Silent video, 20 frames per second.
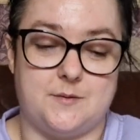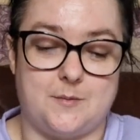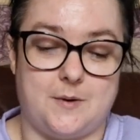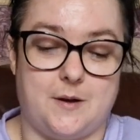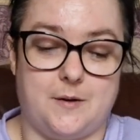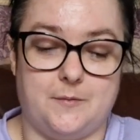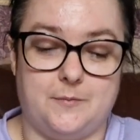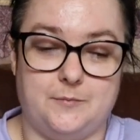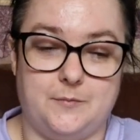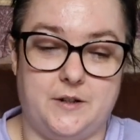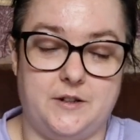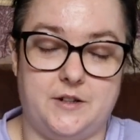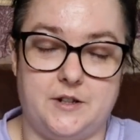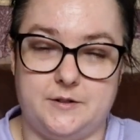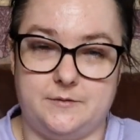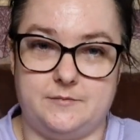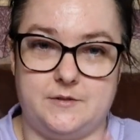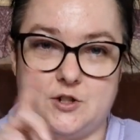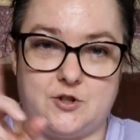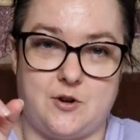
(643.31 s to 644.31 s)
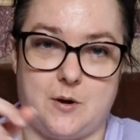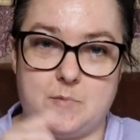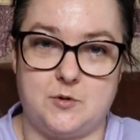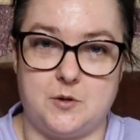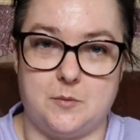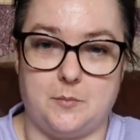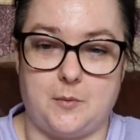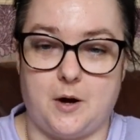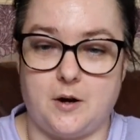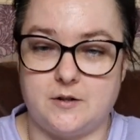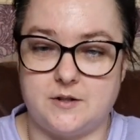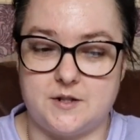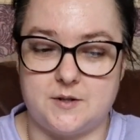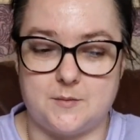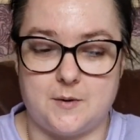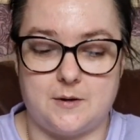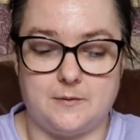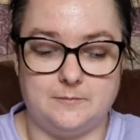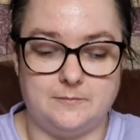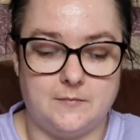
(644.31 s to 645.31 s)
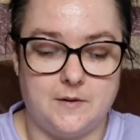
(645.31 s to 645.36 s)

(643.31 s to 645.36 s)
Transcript: well, in the description box as well.